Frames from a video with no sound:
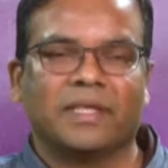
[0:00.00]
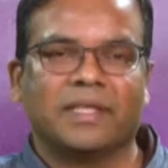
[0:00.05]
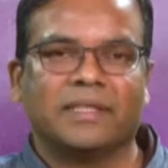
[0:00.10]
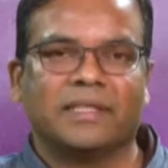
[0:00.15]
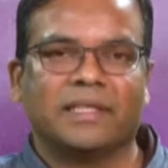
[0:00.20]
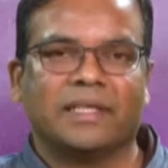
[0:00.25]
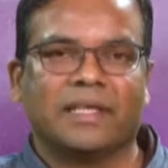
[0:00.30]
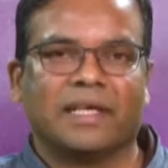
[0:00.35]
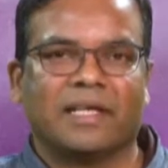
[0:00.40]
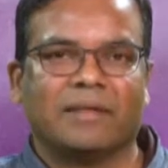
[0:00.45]

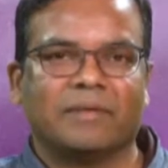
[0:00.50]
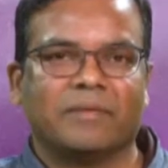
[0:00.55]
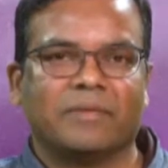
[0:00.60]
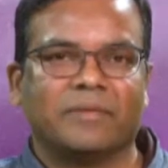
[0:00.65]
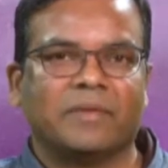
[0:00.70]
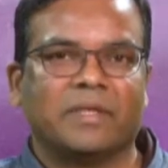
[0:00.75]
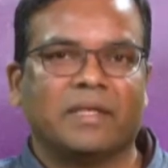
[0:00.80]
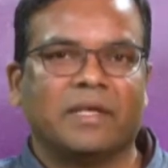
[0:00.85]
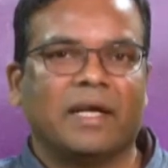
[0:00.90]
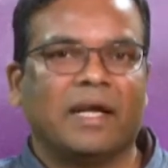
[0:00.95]
reaching
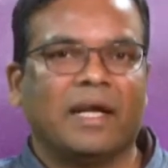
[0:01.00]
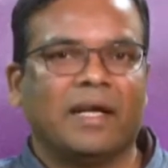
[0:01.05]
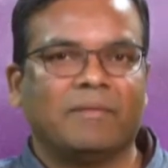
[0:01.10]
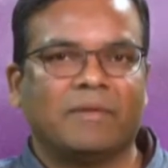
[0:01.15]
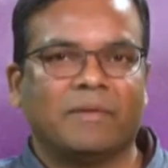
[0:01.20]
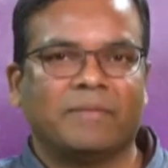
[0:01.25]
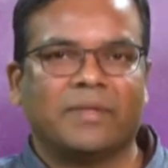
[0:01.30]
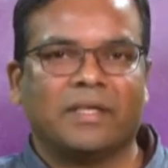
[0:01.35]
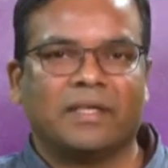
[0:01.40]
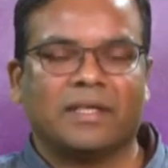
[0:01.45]

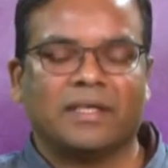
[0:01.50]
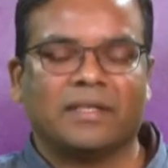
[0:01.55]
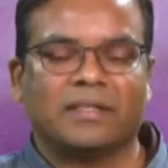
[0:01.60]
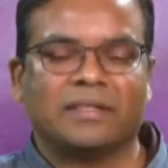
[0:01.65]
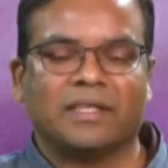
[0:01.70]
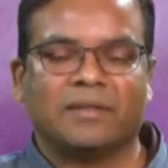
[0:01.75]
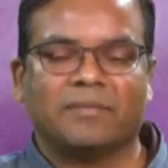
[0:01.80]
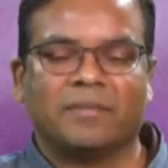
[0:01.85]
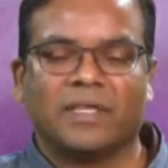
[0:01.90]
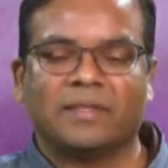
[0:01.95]
above the
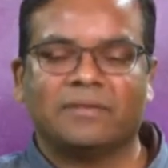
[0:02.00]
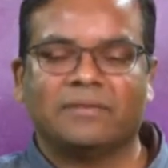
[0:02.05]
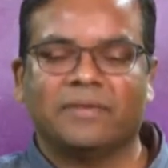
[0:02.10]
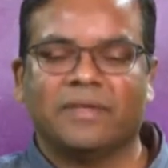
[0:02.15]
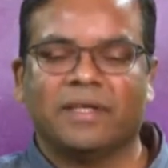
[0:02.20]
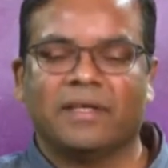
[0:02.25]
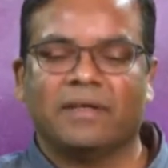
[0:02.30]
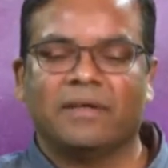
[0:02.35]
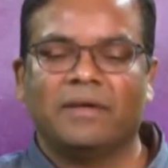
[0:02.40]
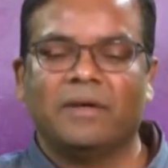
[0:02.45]
Earth's
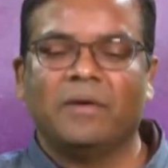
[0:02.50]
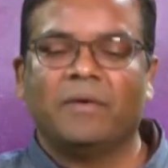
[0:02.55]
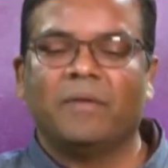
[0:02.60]
atmosphere,